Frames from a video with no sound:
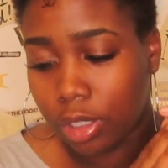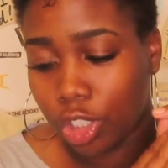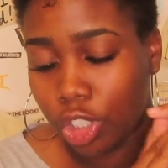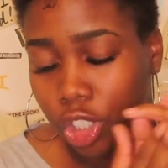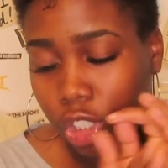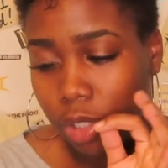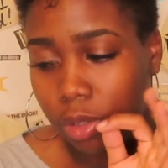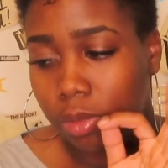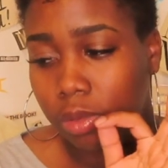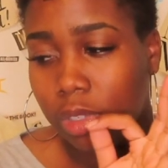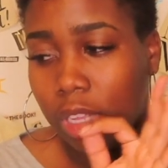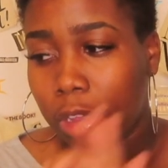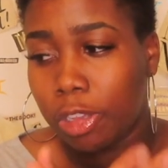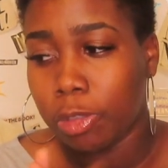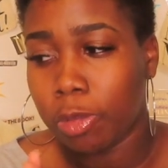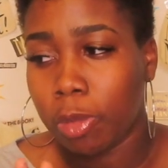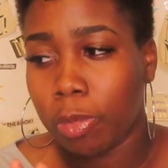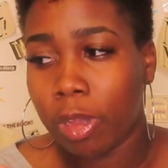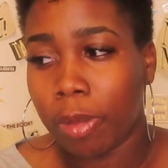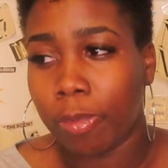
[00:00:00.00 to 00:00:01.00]
shoot, I
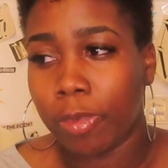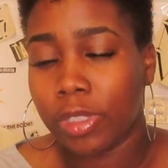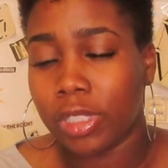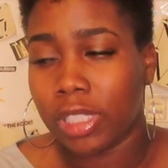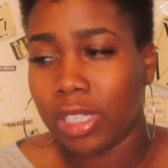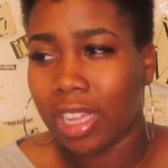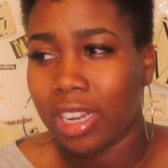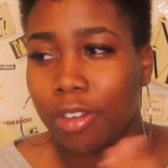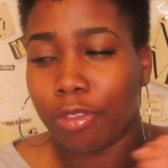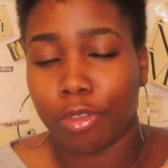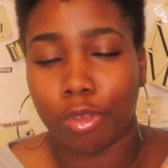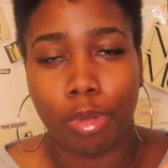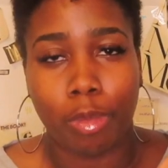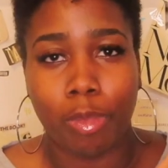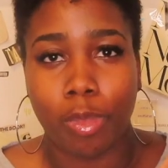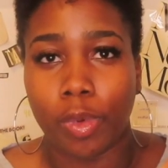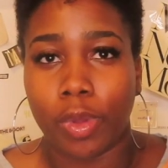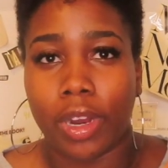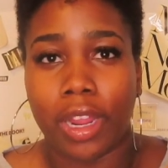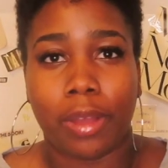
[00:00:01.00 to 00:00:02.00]
was meal prepping, I don't
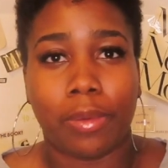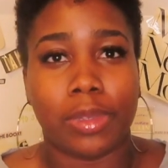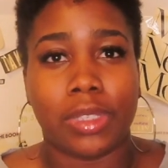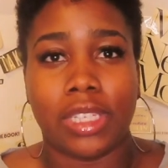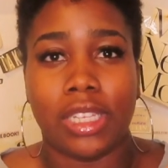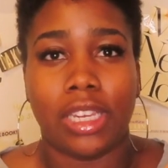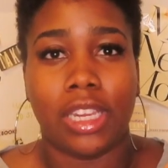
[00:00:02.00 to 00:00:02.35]
remember what I was